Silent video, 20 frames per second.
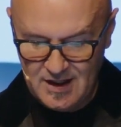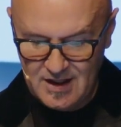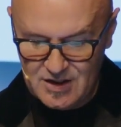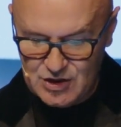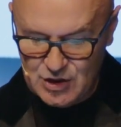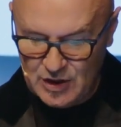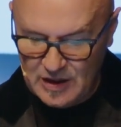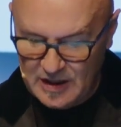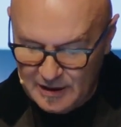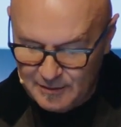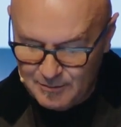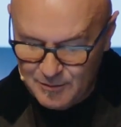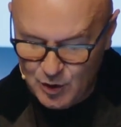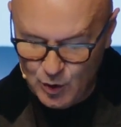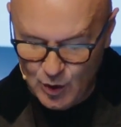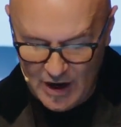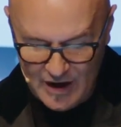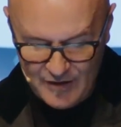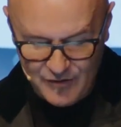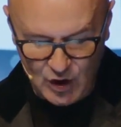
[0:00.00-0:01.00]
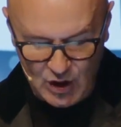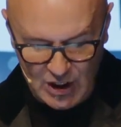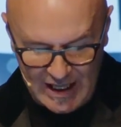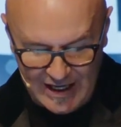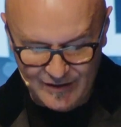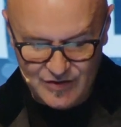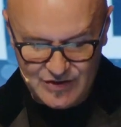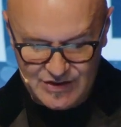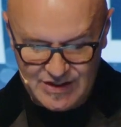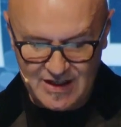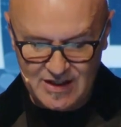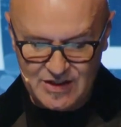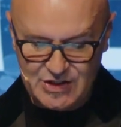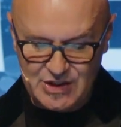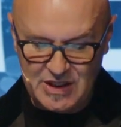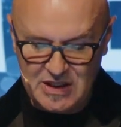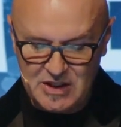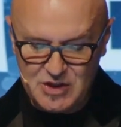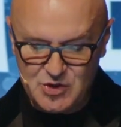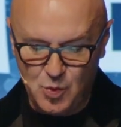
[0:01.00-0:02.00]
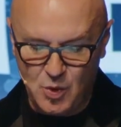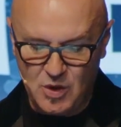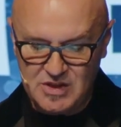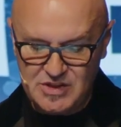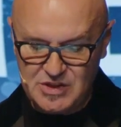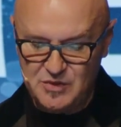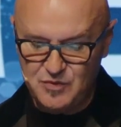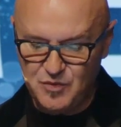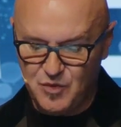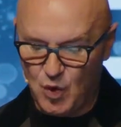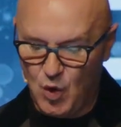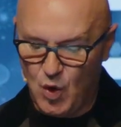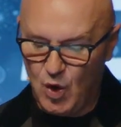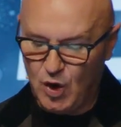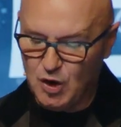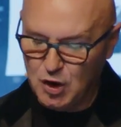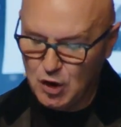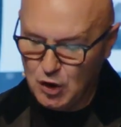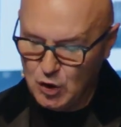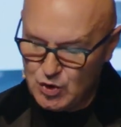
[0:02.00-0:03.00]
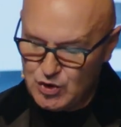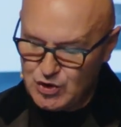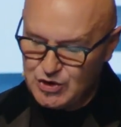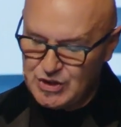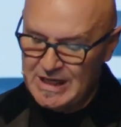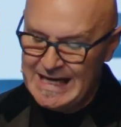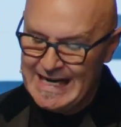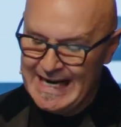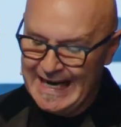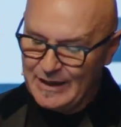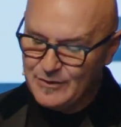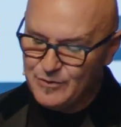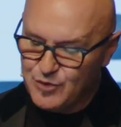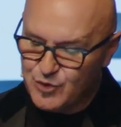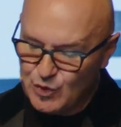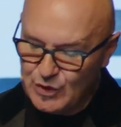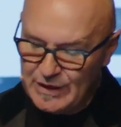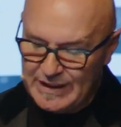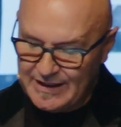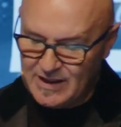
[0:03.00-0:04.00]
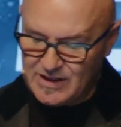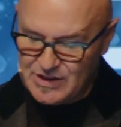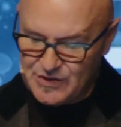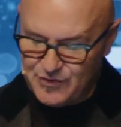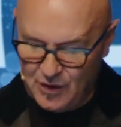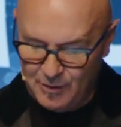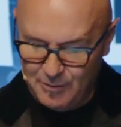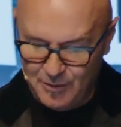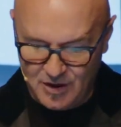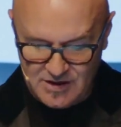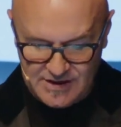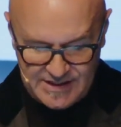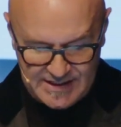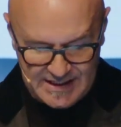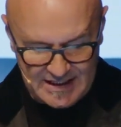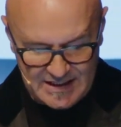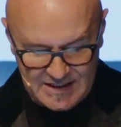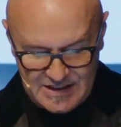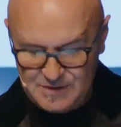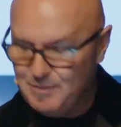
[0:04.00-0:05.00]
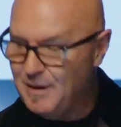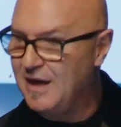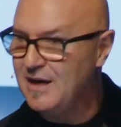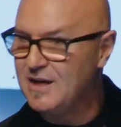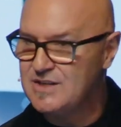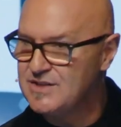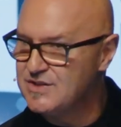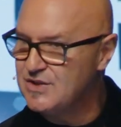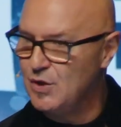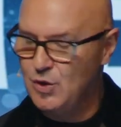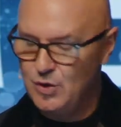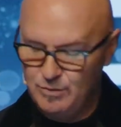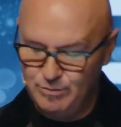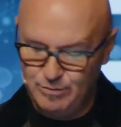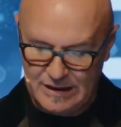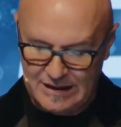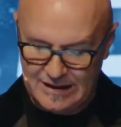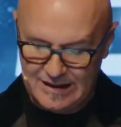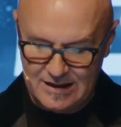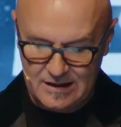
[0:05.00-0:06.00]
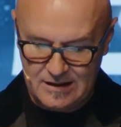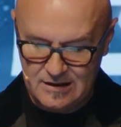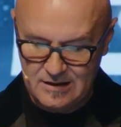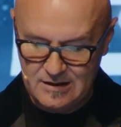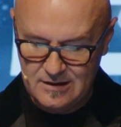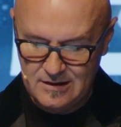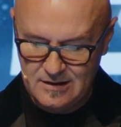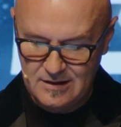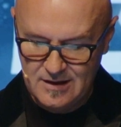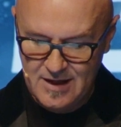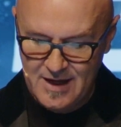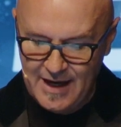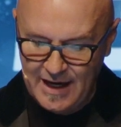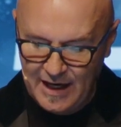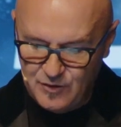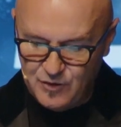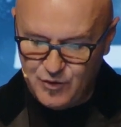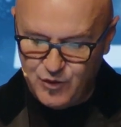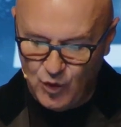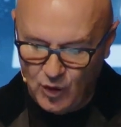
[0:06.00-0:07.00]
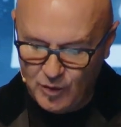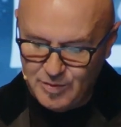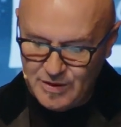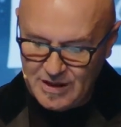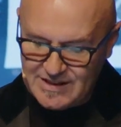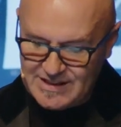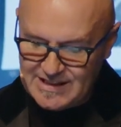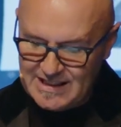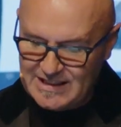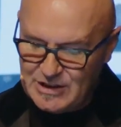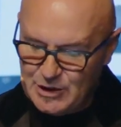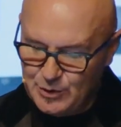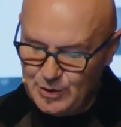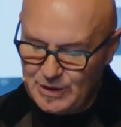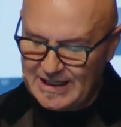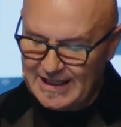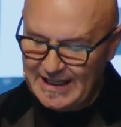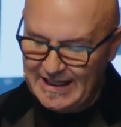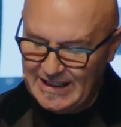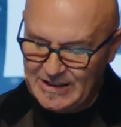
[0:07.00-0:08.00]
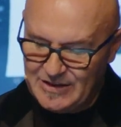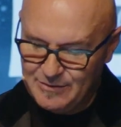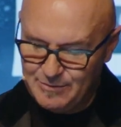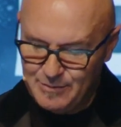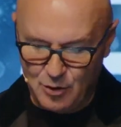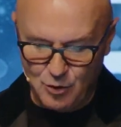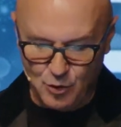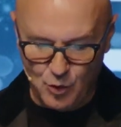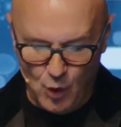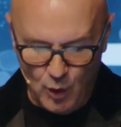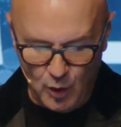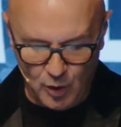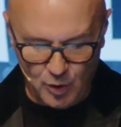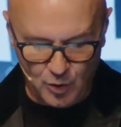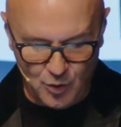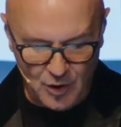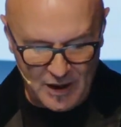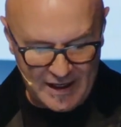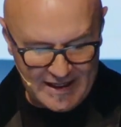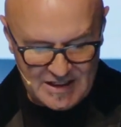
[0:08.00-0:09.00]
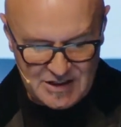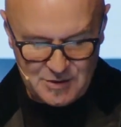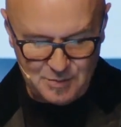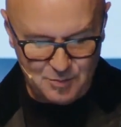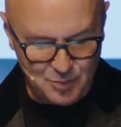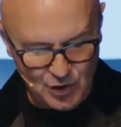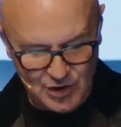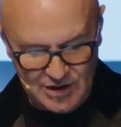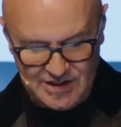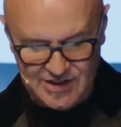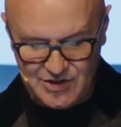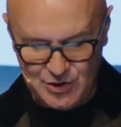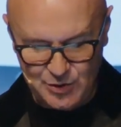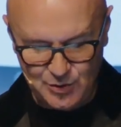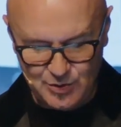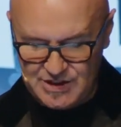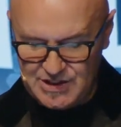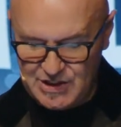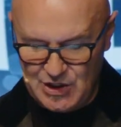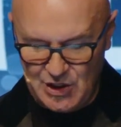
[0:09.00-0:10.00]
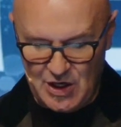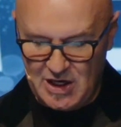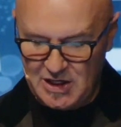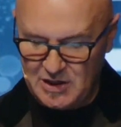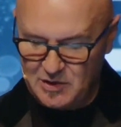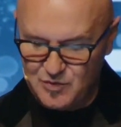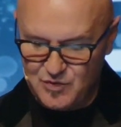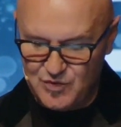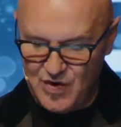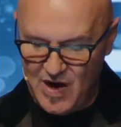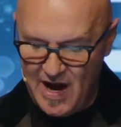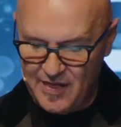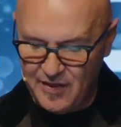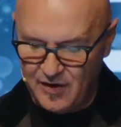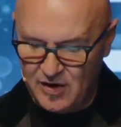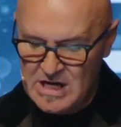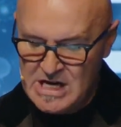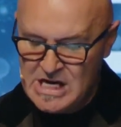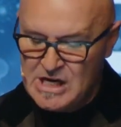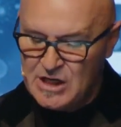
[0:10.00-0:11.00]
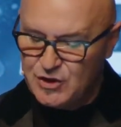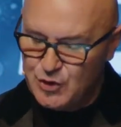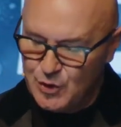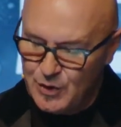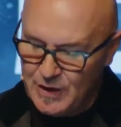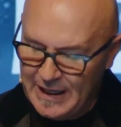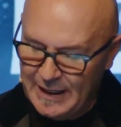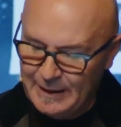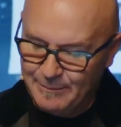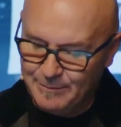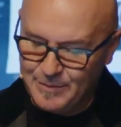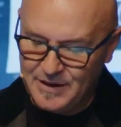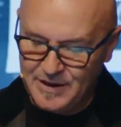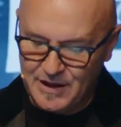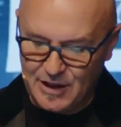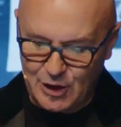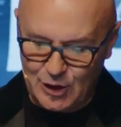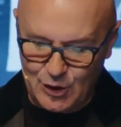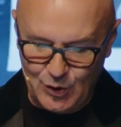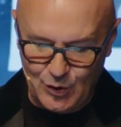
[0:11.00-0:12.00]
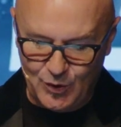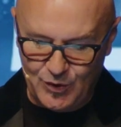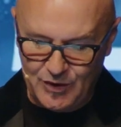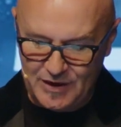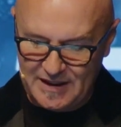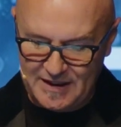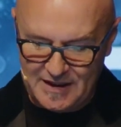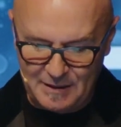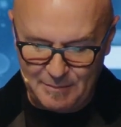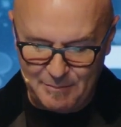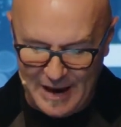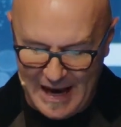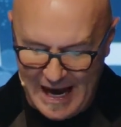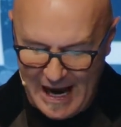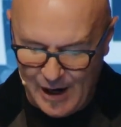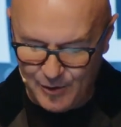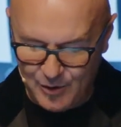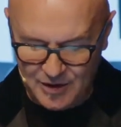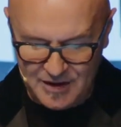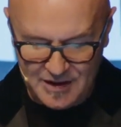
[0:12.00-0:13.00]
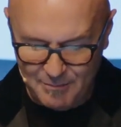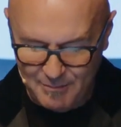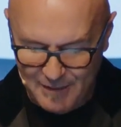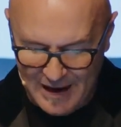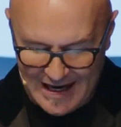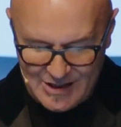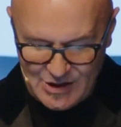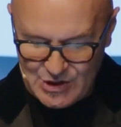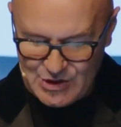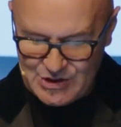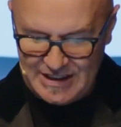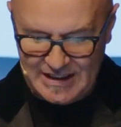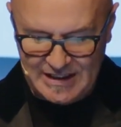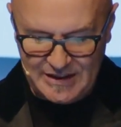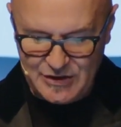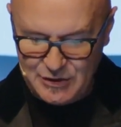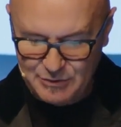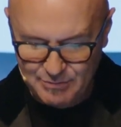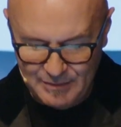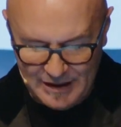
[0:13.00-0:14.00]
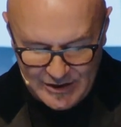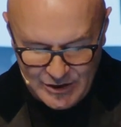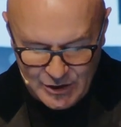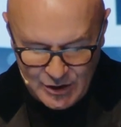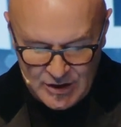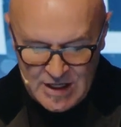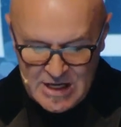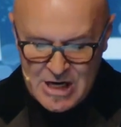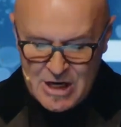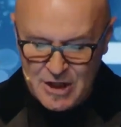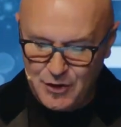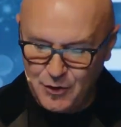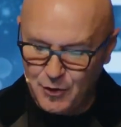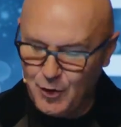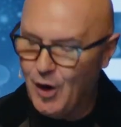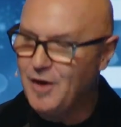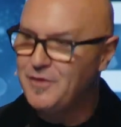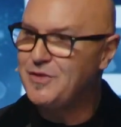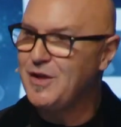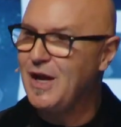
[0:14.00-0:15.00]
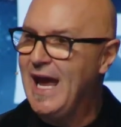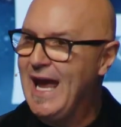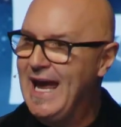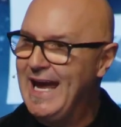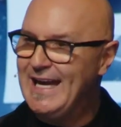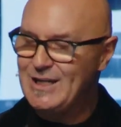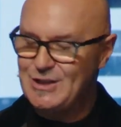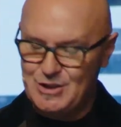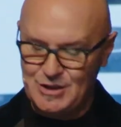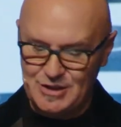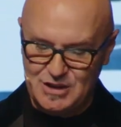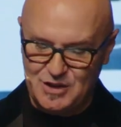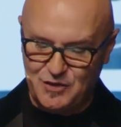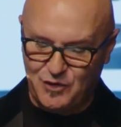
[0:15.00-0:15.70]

to Him who ever loves us and has once and for all loosed and freed us from our sins by His own blood, and formed us into a kingdom, a royal race, priests to his God and Father. To him be the glory and the power and the majesty and dominion throughout the ages,